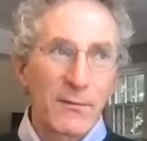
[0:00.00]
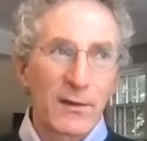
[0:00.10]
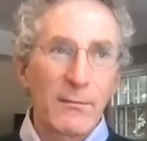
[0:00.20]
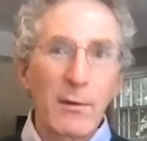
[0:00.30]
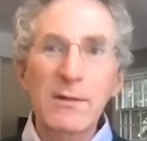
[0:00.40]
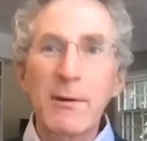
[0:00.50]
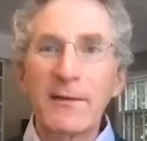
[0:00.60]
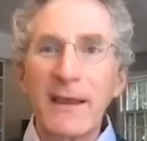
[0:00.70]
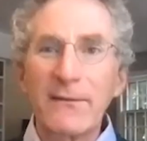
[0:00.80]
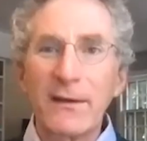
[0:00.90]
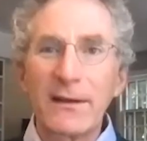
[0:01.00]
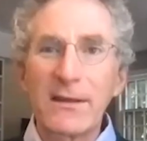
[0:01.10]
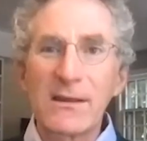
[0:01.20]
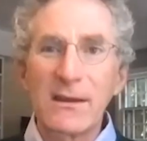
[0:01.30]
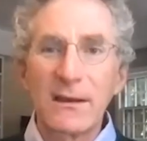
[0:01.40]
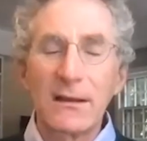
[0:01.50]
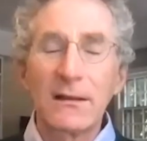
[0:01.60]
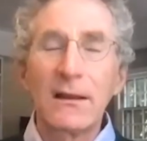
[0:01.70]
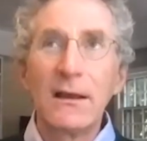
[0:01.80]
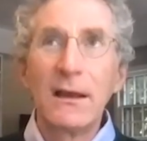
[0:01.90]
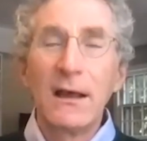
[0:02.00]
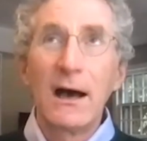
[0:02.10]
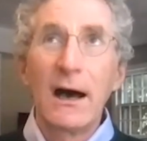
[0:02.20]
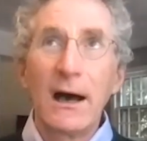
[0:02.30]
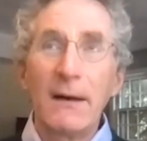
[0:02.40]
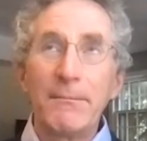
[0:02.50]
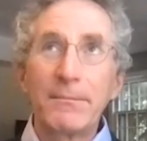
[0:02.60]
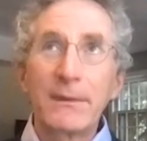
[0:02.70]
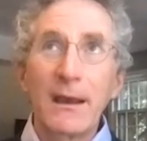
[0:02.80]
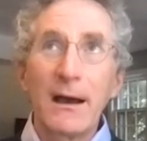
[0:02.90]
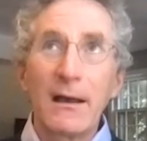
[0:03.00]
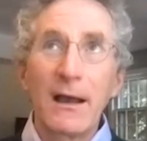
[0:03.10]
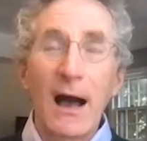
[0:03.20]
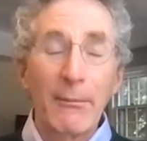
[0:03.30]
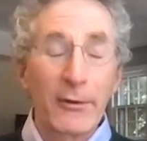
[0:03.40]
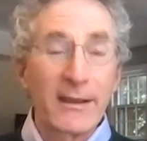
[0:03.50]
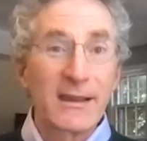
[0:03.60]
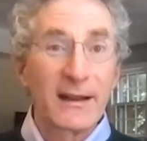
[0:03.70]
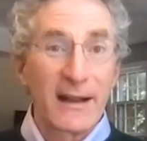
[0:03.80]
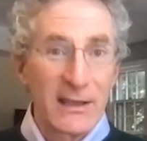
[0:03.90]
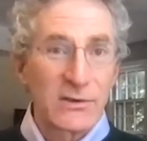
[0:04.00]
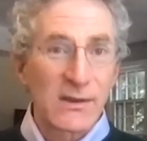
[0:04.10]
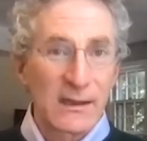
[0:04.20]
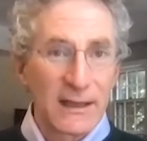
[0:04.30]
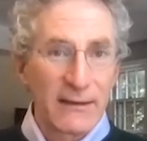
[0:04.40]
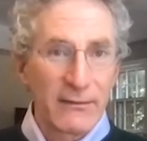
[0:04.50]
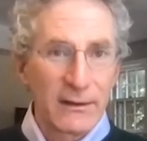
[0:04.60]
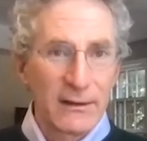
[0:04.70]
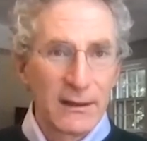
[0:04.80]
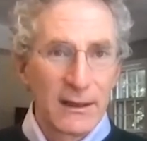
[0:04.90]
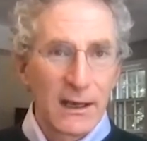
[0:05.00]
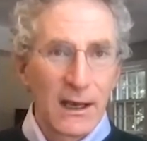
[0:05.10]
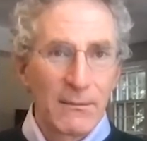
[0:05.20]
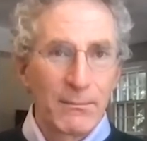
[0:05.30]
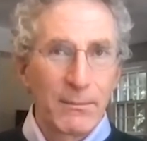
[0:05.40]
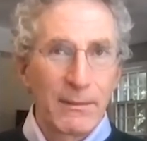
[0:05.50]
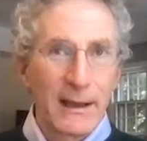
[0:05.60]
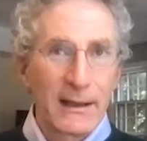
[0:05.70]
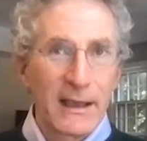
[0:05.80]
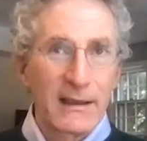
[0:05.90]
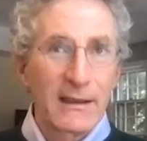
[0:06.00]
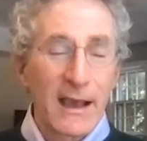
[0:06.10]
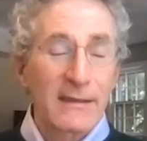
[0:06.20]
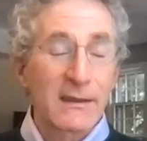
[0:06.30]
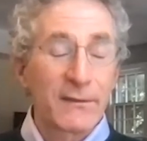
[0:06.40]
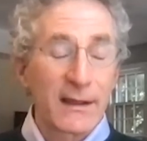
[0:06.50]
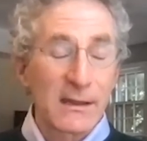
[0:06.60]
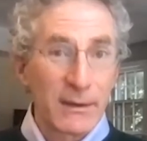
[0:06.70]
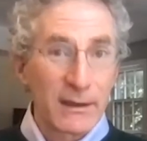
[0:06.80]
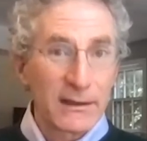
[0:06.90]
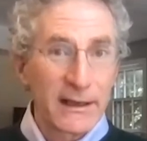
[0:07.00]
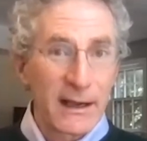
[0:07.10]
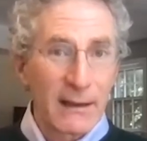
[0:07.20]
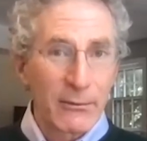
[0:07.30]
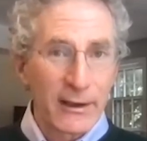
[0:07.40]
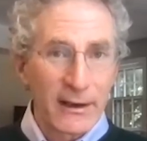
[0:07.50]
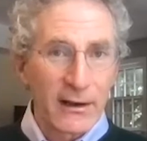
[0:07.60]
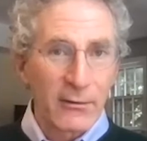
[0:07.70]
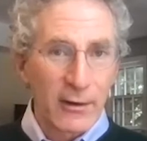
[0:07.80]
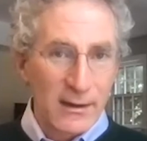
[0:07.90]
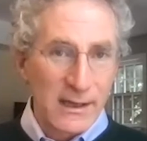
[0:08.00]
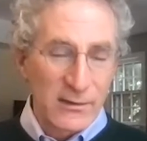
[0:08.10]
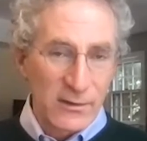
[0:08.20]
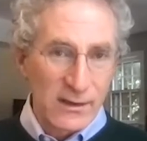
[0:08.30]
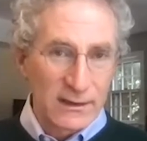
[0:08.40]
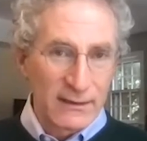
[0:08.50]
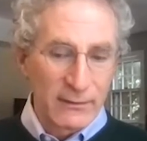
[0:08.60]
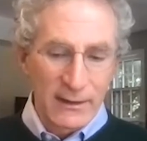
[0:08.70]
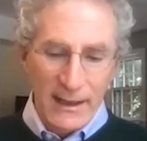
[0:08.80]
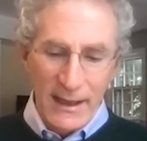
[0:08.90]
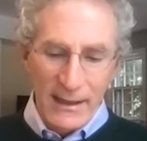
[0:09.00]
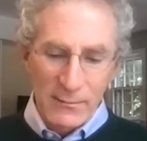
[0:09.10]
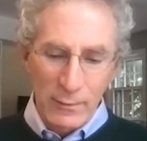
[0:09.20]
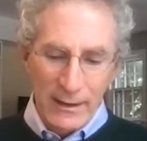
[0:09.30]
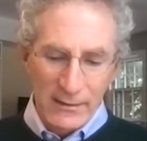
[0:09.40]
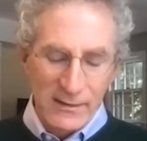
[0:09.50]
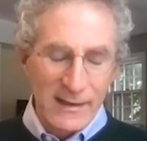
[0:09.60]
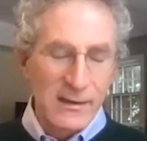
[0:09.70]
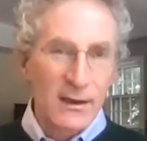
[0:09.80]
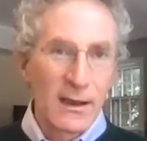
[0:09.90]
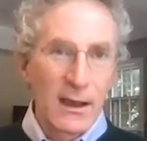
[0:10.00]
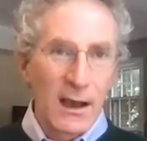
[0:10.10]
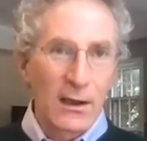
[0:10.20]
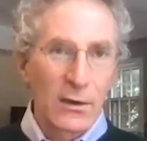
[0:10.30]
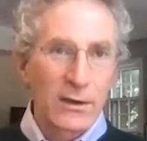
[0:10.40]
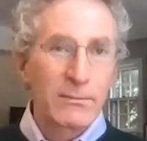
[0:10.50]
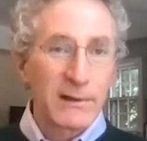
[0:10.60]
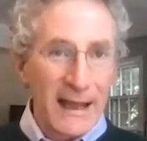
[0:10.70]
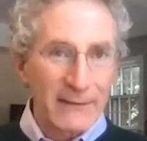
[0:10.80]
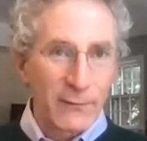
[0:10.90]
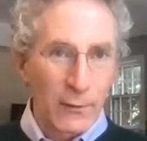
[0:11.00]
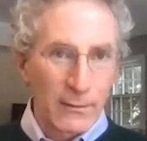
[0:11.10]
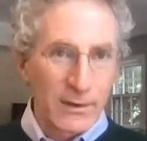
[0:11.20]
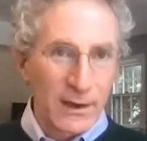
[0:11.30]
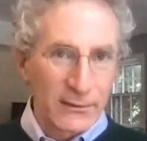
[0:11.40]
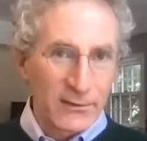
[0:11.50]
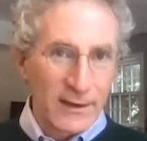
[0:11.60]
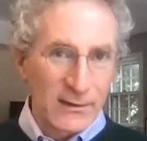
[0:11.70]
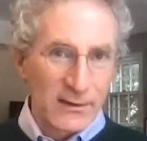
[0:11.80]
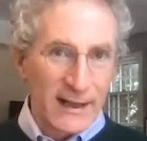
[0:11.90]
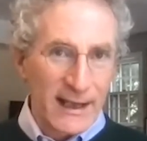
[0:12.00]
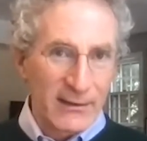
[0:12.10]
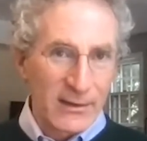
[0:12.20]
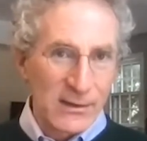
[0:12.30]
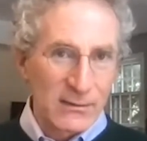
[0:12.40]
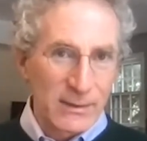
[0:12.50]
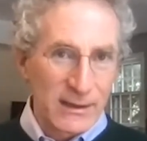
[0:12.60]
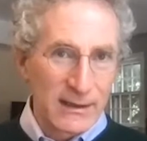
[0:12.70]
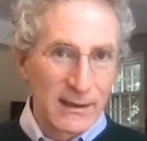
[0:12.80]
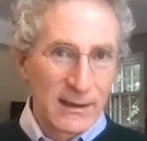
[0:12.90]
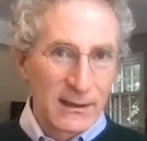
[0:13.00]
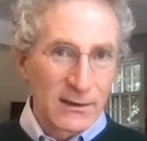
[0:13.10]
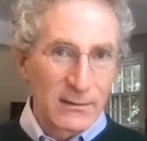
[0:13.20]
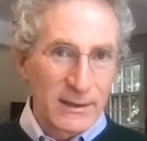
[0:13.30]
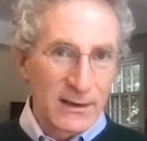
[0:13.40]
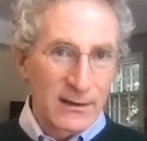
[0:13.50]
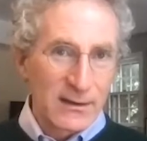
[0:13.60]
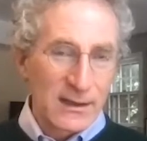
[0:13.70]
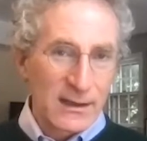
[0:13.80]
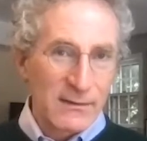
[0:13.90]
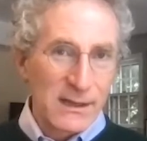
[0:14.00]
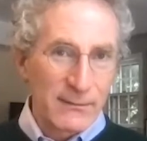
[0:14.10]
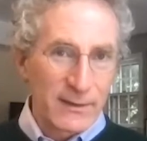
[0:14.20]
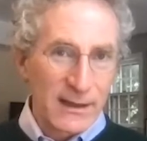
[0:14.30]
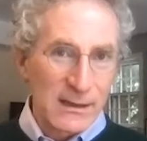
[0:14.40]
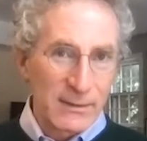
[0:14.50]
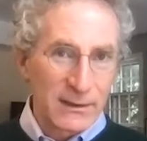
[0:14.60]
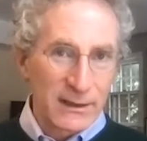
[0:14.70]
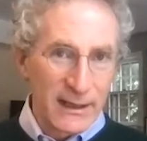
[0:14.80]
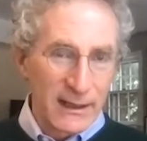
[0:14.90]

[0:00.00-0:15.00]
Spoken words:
the most part, that fund is still operates at an agency level. But it has the flexibility to operate at a cross-agency level as well. So that's a good platform to understand sort of how this could be done, because it gives some flexibility.